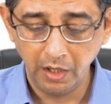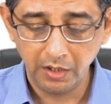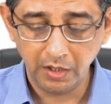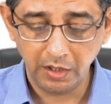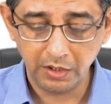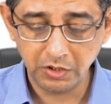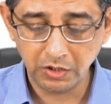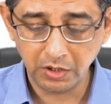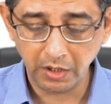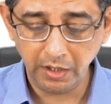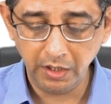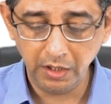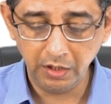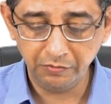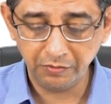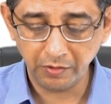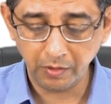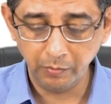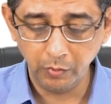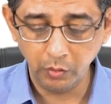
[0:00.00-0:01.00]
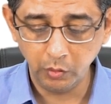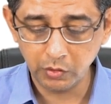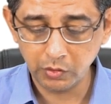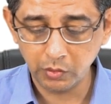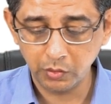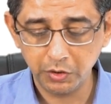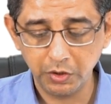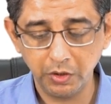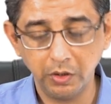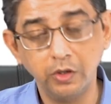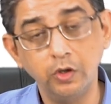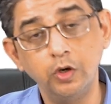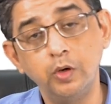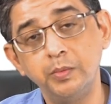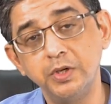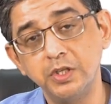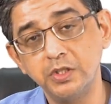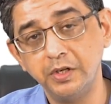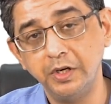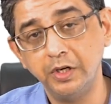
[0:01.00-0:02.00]
a child from low
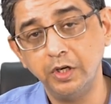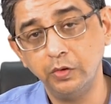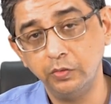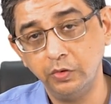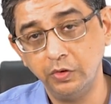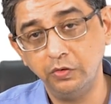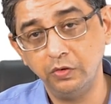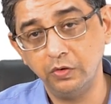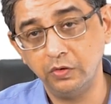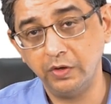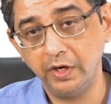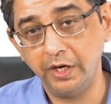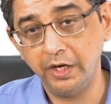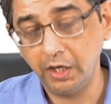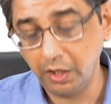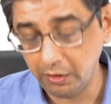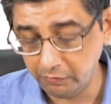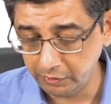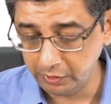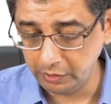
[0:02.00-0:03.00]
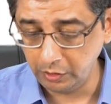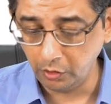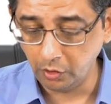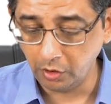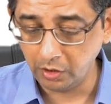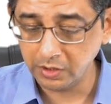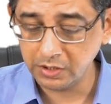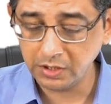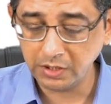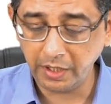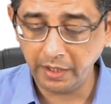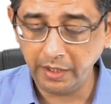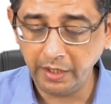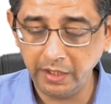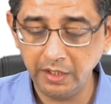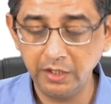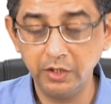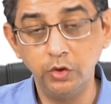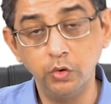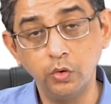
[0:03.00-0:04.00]
socioeconomic state of the society with
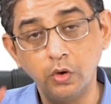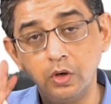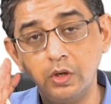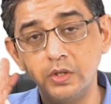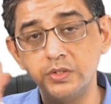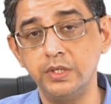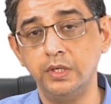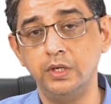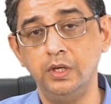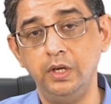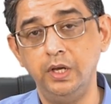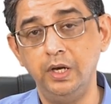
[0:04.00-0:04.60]
long-standing neurological